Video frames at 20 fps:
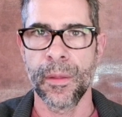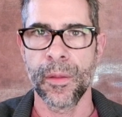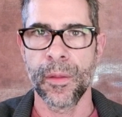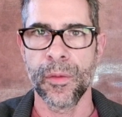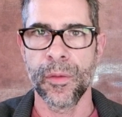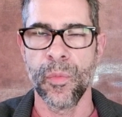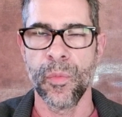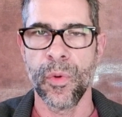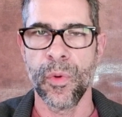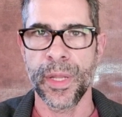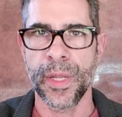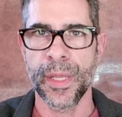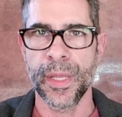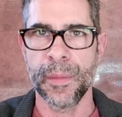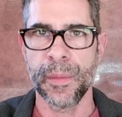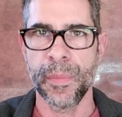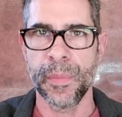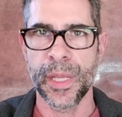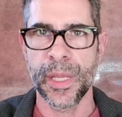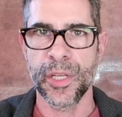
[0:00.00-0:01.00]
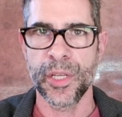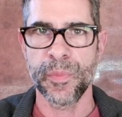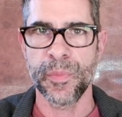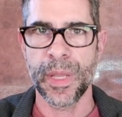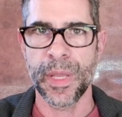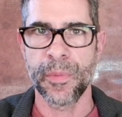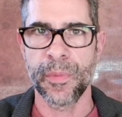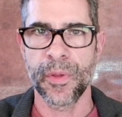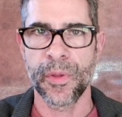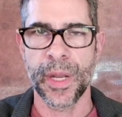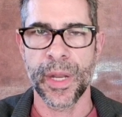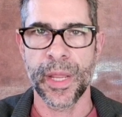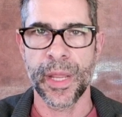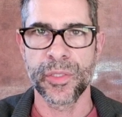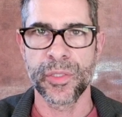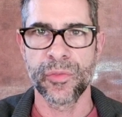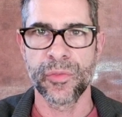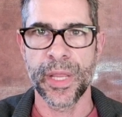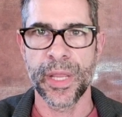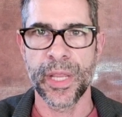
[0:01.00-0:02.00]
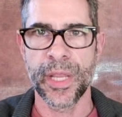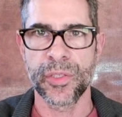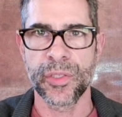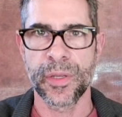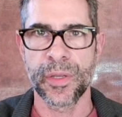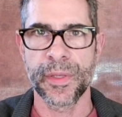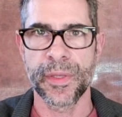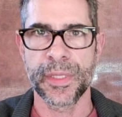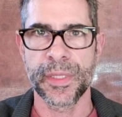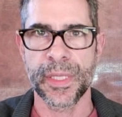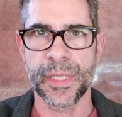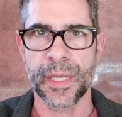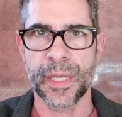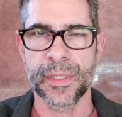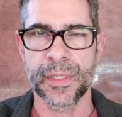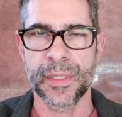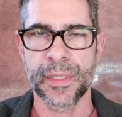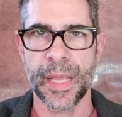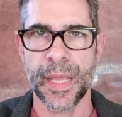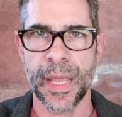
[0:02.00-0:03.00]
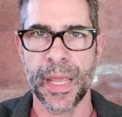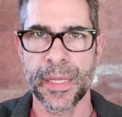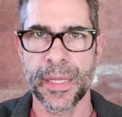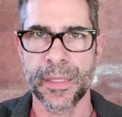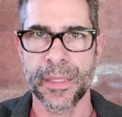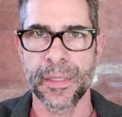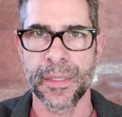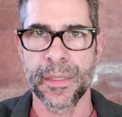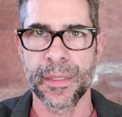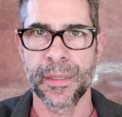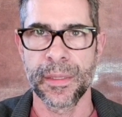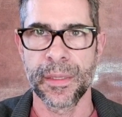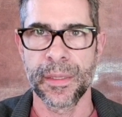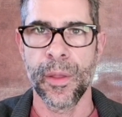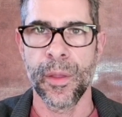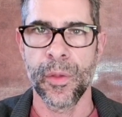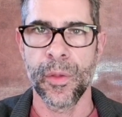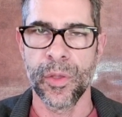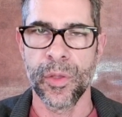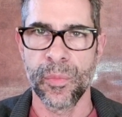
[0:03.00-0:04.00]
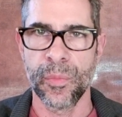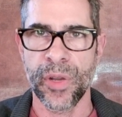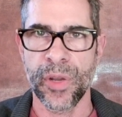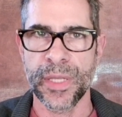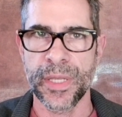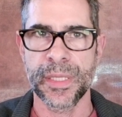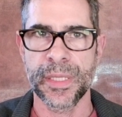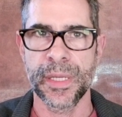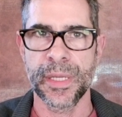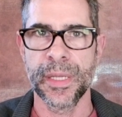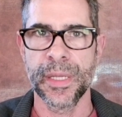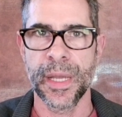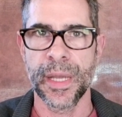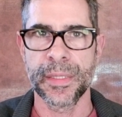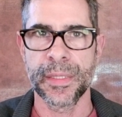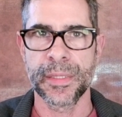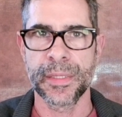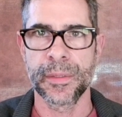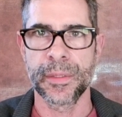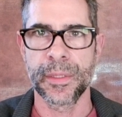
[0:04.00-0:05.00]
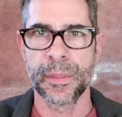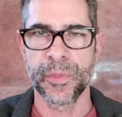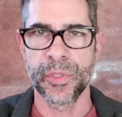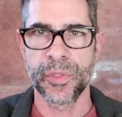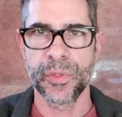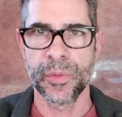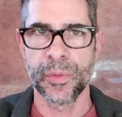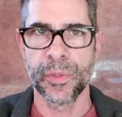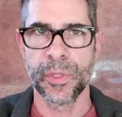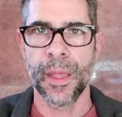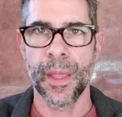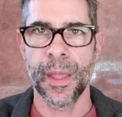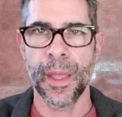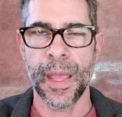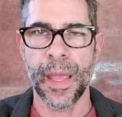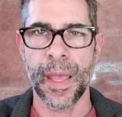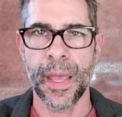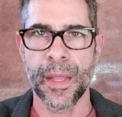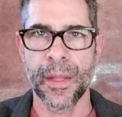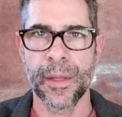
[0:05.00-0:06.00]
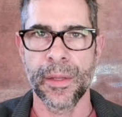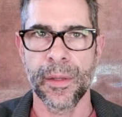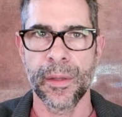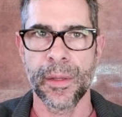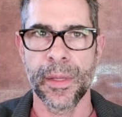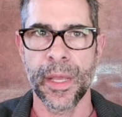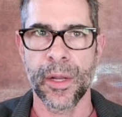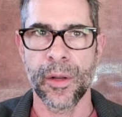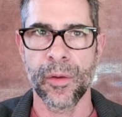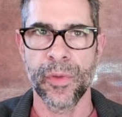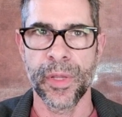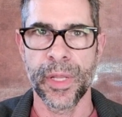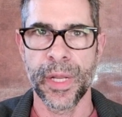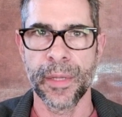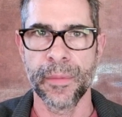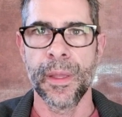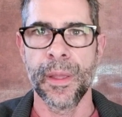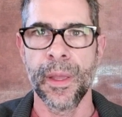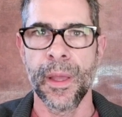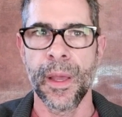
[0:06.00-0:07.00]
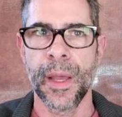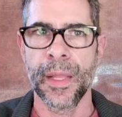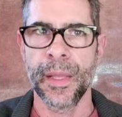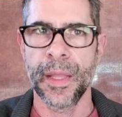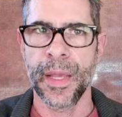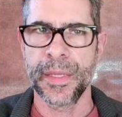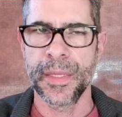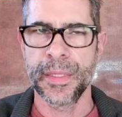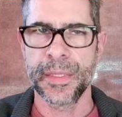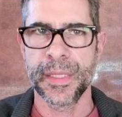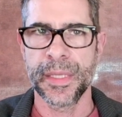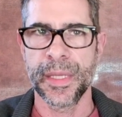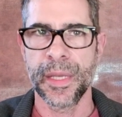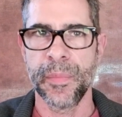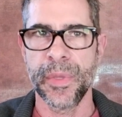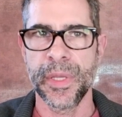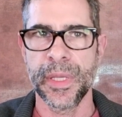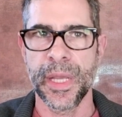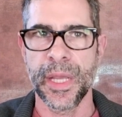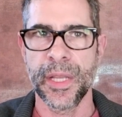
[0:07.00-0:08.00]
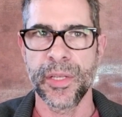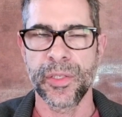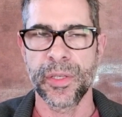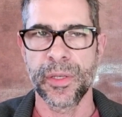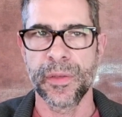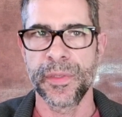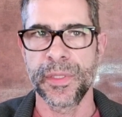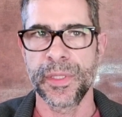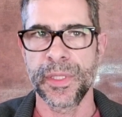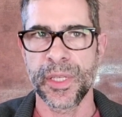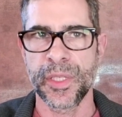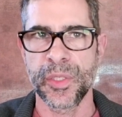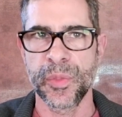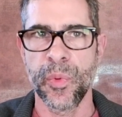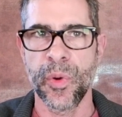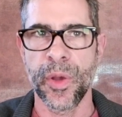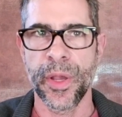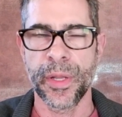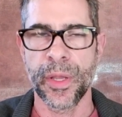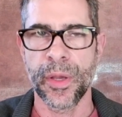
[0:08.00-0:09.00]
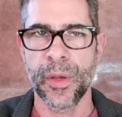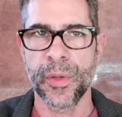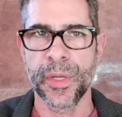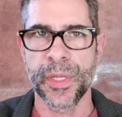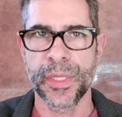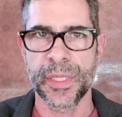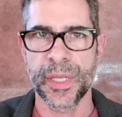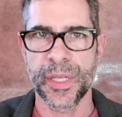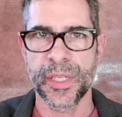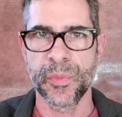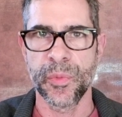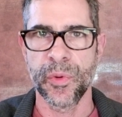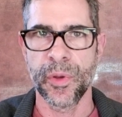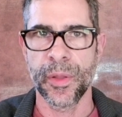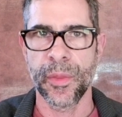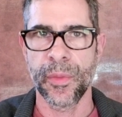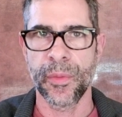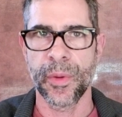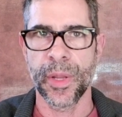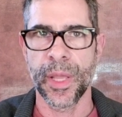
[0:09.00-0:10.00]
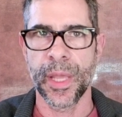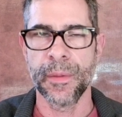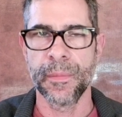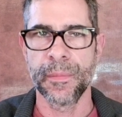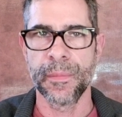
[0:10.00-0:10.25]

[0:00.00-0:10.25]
You want to get pH paper that has a range of 6 to 8. You'll press it against some stool and get a reading. I like to see a pH of 6.0 to 6.3.